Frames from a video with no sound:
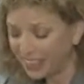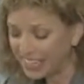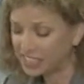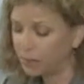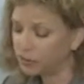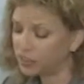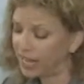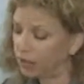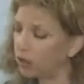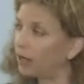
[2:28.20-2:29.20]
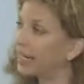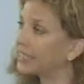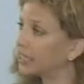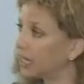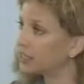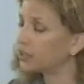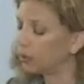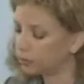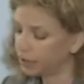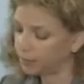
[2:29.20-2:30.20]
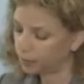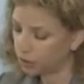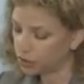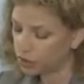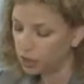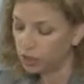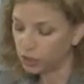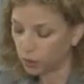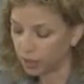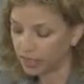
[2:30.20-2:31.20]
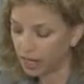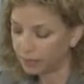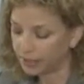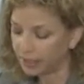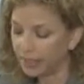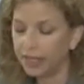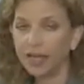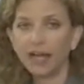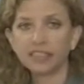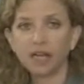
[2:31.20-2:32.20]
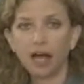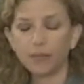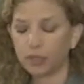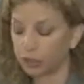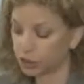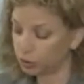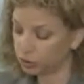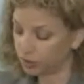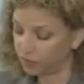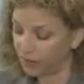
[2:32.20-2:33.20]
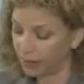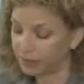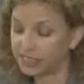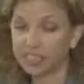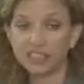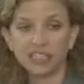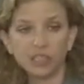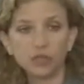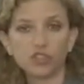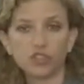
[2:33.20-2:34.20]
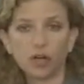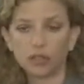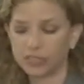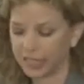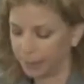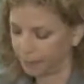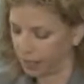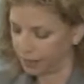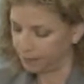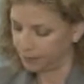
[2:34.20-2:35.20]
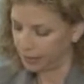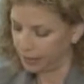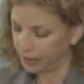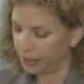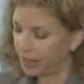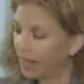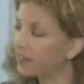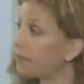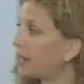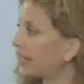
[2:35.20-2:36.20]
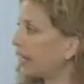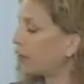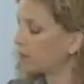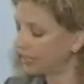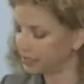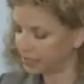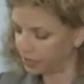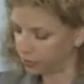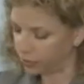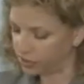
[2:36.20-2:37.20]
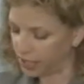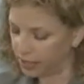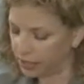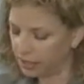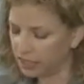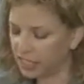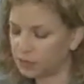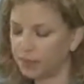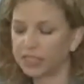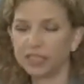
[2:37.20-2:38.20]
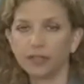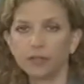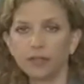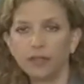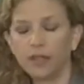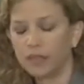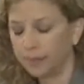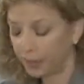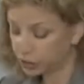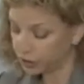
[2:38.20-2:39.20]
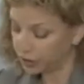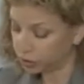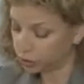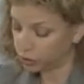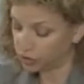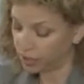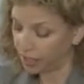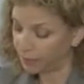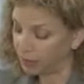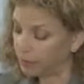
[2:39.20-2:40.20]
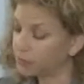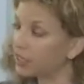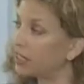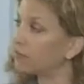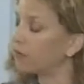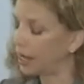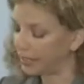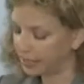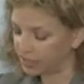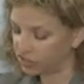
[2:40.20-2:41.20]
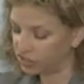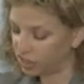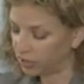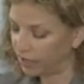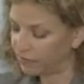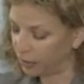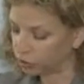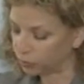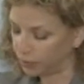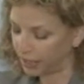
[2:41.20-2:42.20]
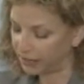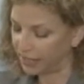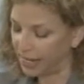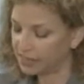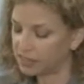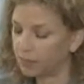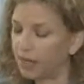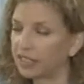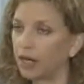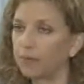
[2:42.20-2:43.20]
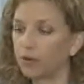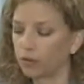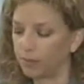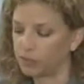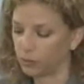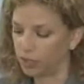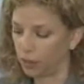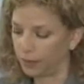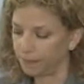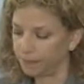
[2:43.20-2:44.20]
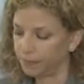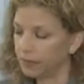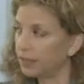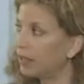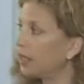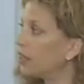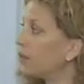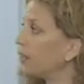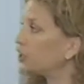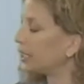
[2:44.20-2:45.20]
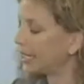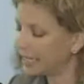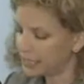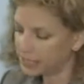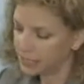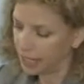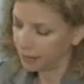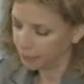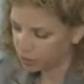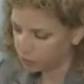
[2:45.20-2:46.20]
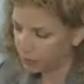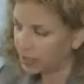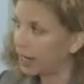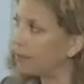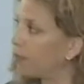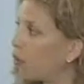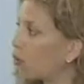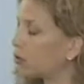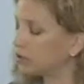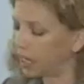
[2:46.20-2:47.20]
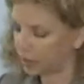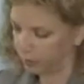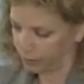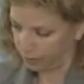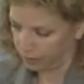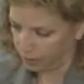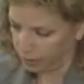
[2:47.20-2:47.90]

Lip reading: that doubles down on a cuts-only approach to our economy at a time when our children and families continue to struggle to get by." And the Medicare Rights Center said, "Let's be clear. The budget introduced today by Representative Ryan is still a voucher plan that ends the Medicare program as we know it." The budget is and must be a moral document.